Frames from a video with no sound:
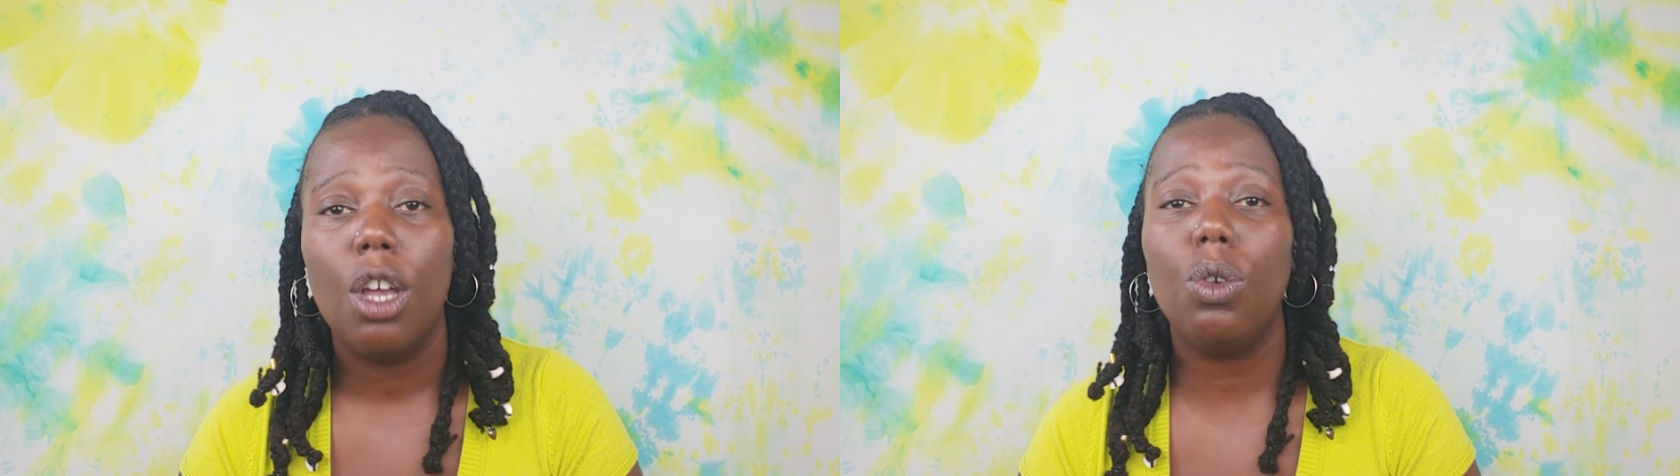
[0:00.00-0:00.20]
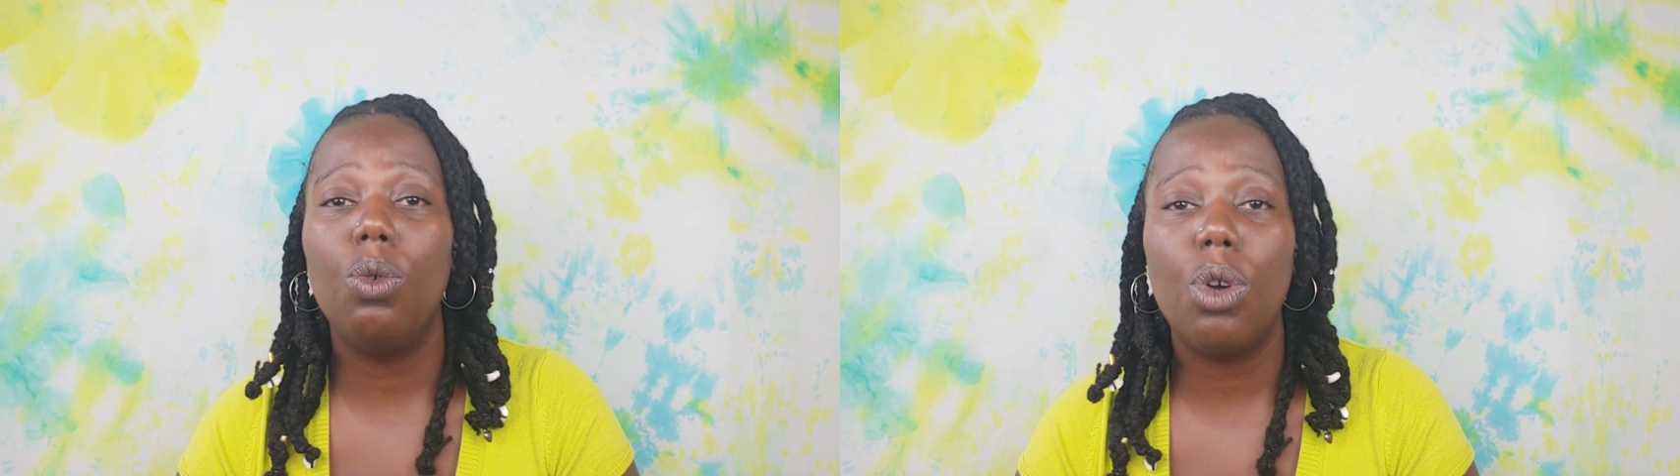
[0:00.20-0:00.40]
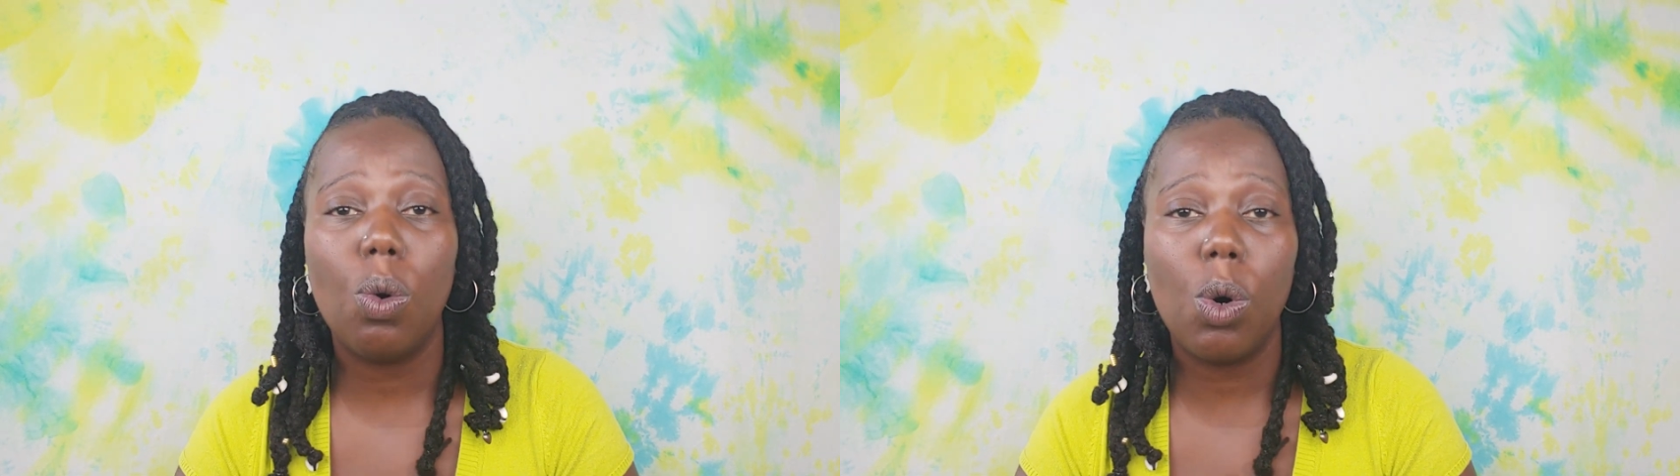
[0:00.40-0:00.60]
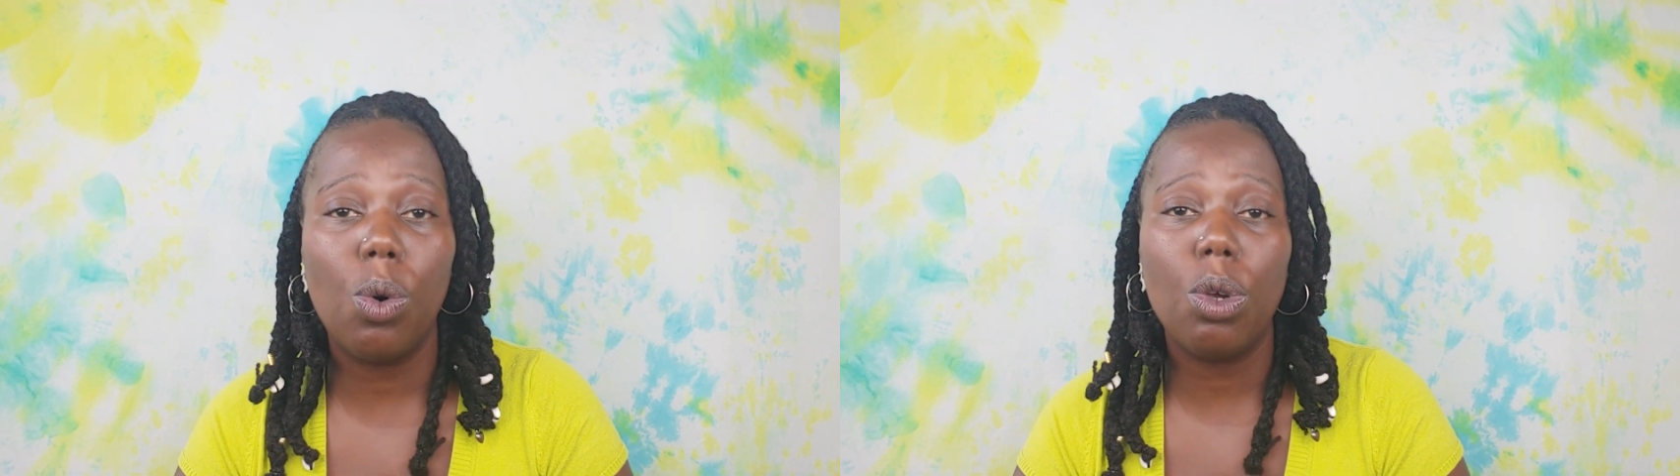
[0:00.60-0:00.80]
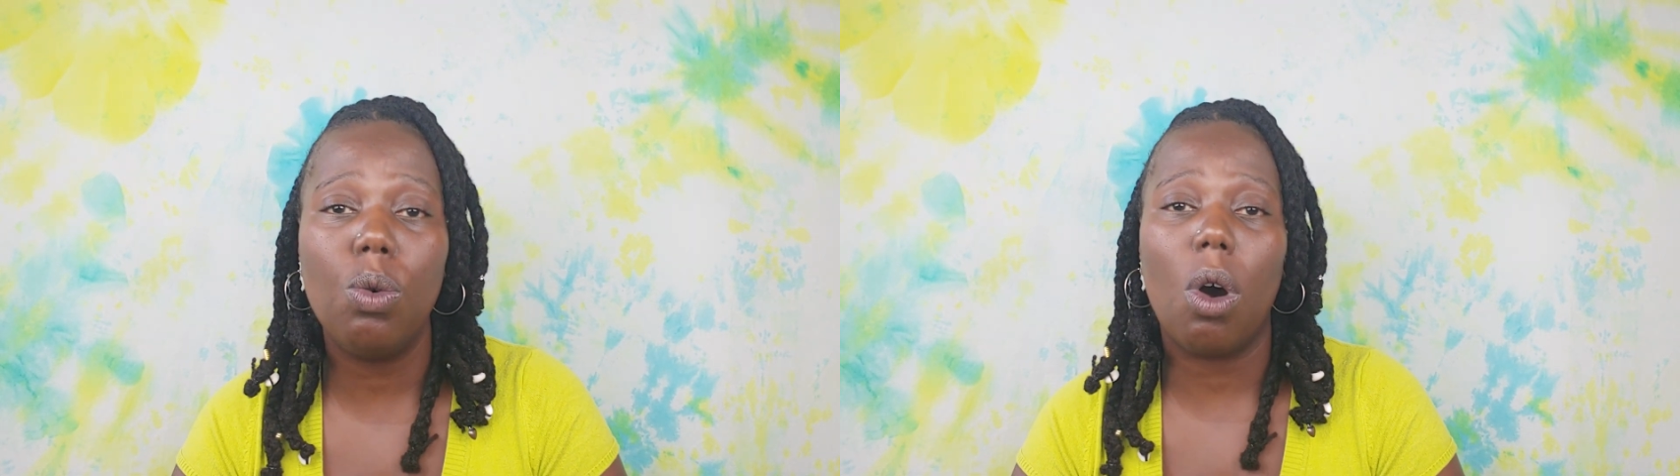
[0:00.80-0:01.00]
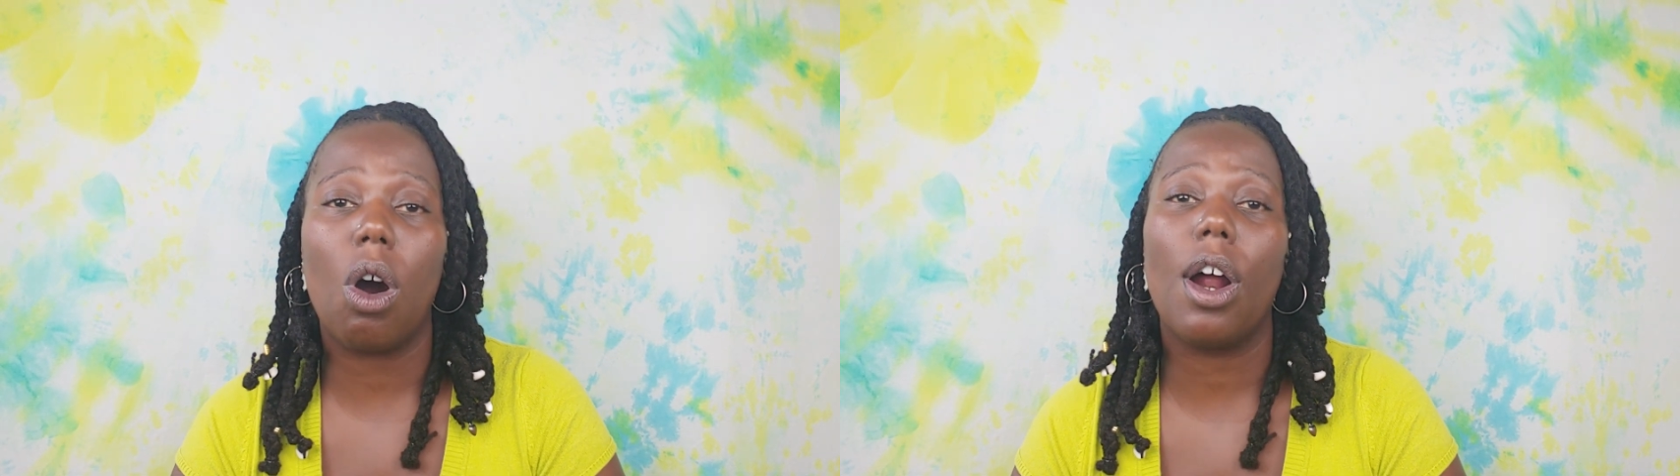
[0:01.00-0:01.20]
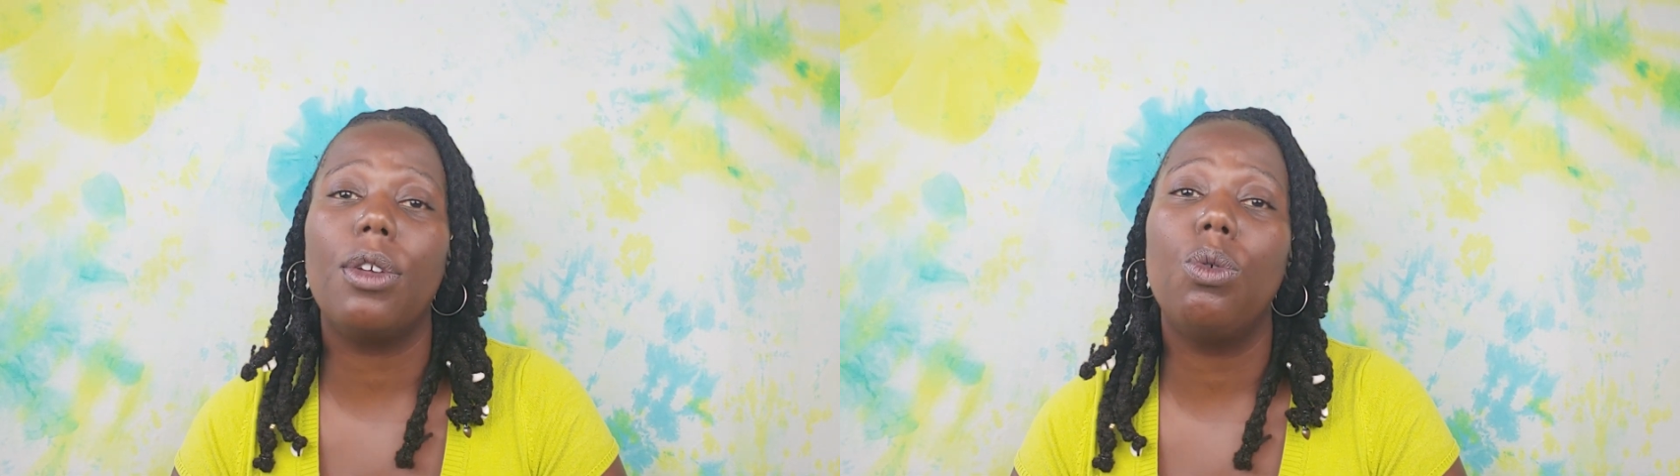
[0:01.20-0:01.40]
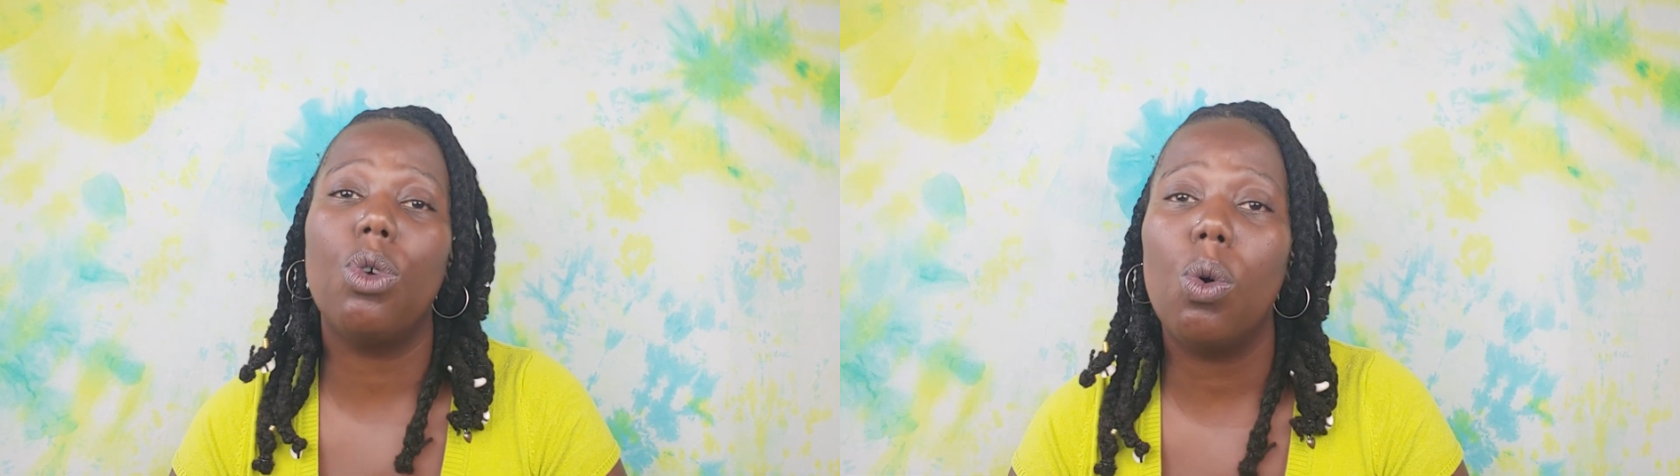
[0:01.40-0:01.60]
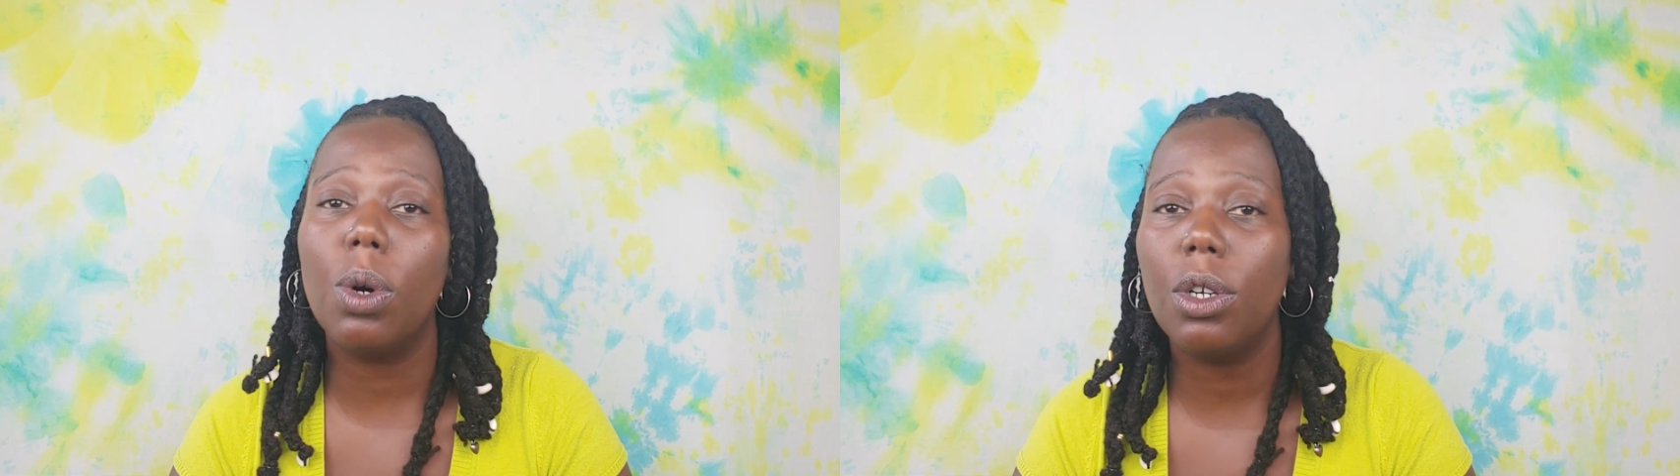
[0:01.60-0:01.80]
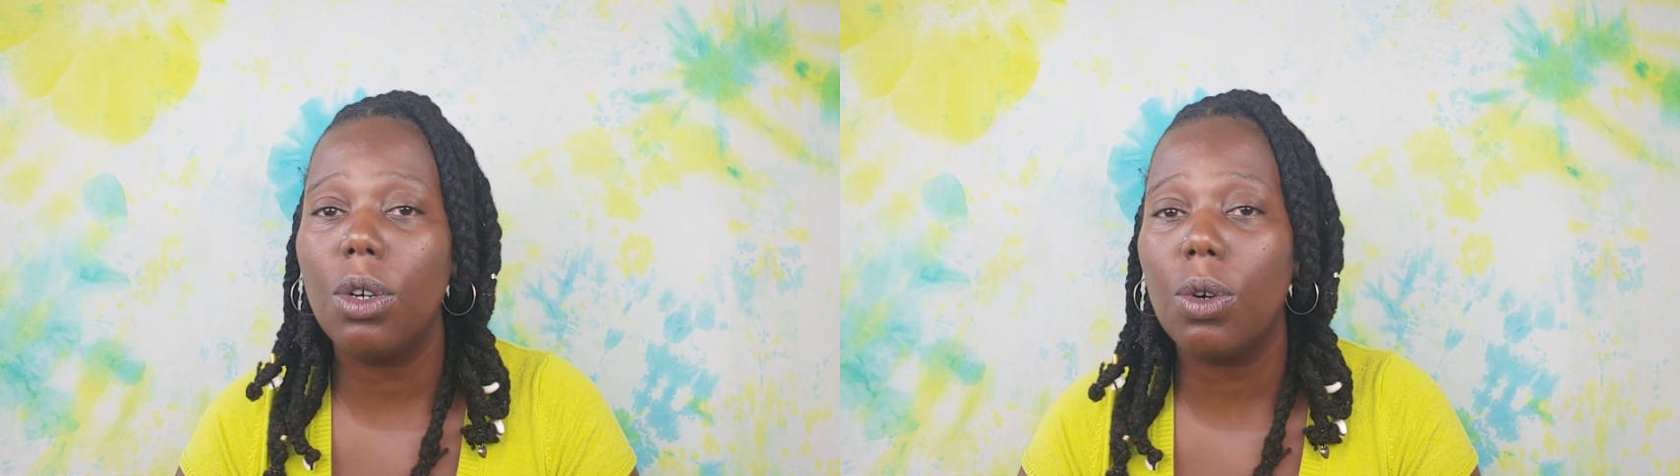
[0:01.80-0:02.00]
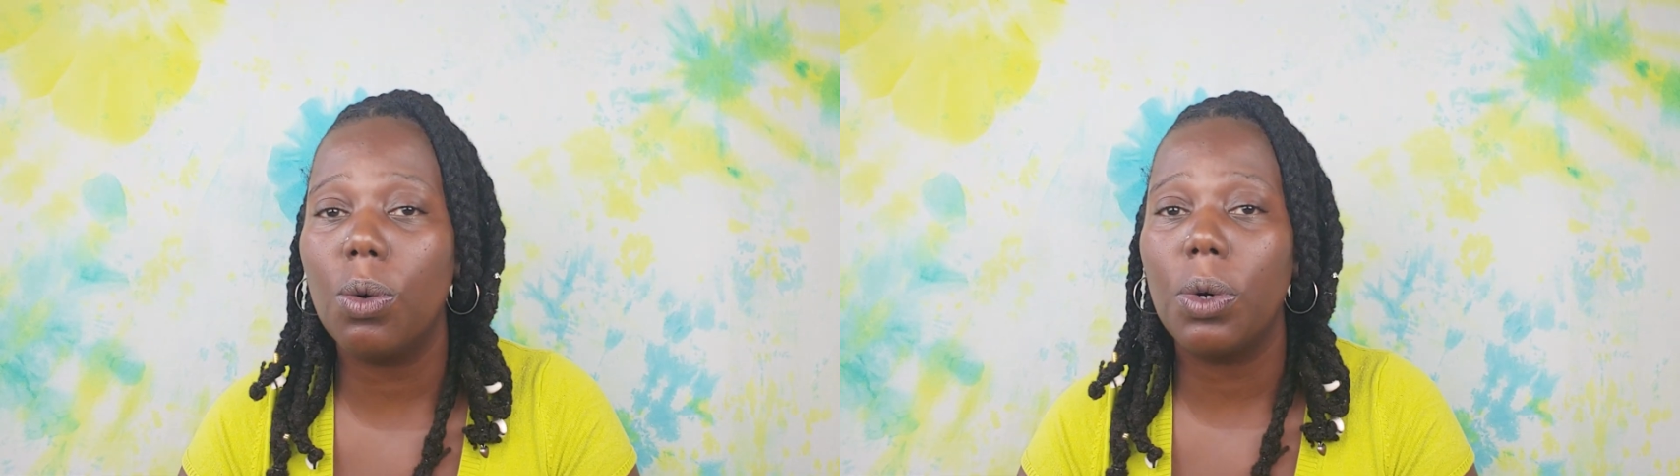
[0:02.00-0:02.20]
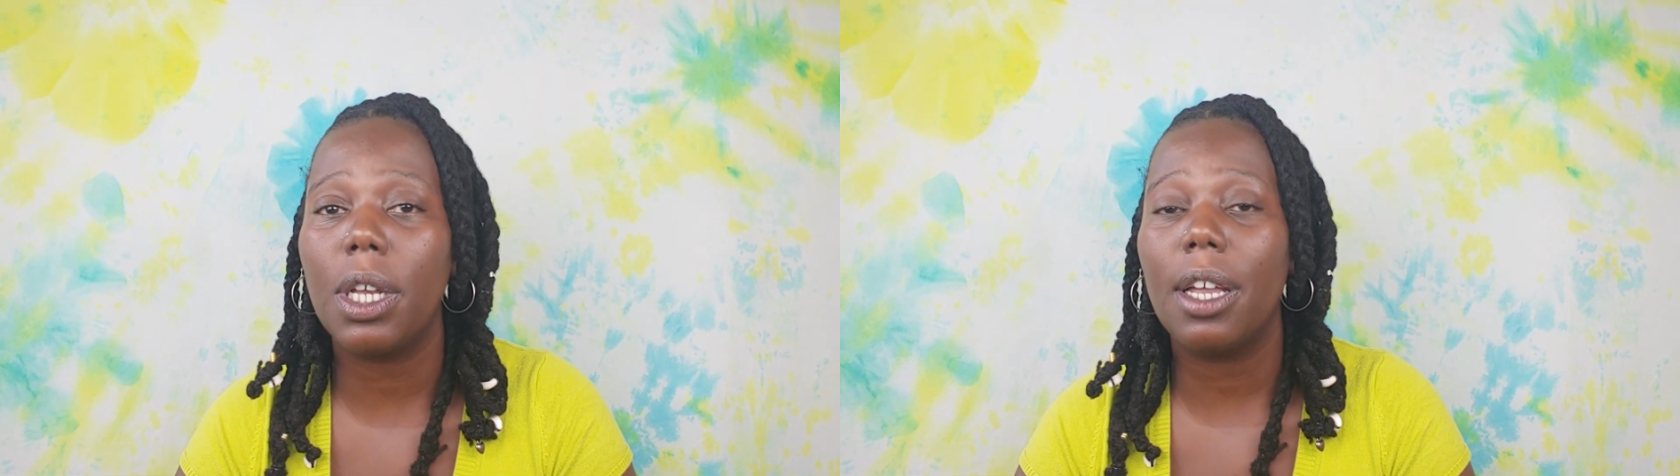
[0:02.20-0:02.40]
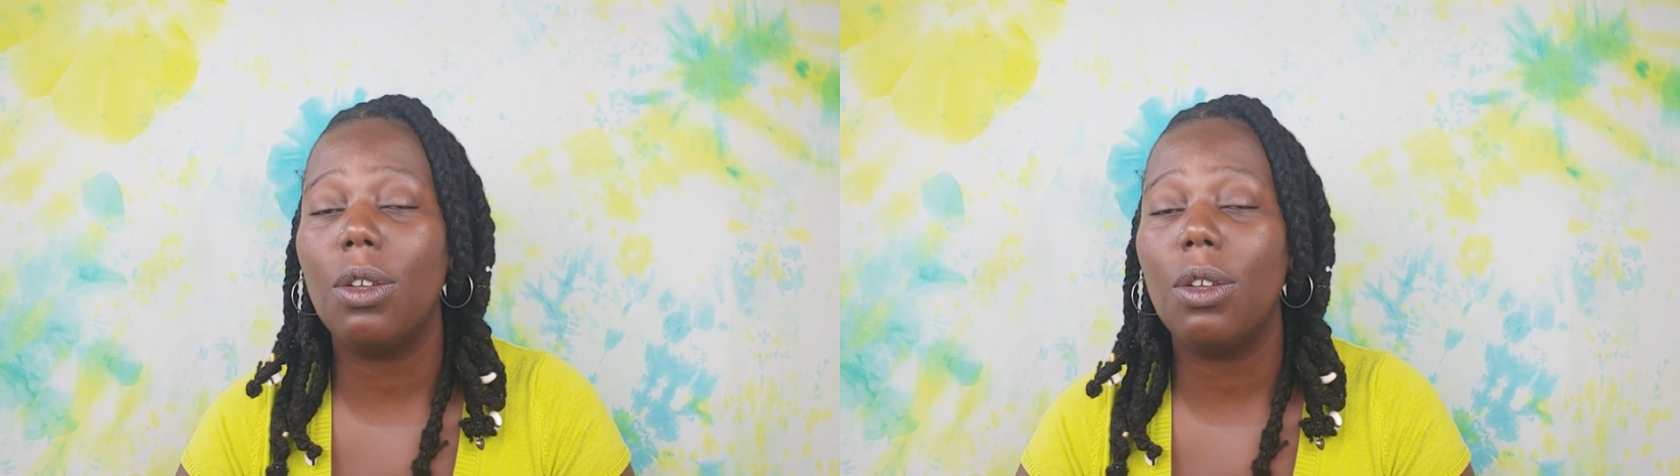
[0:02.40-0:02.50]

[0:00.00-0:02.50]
You know who you are, you know where you're going,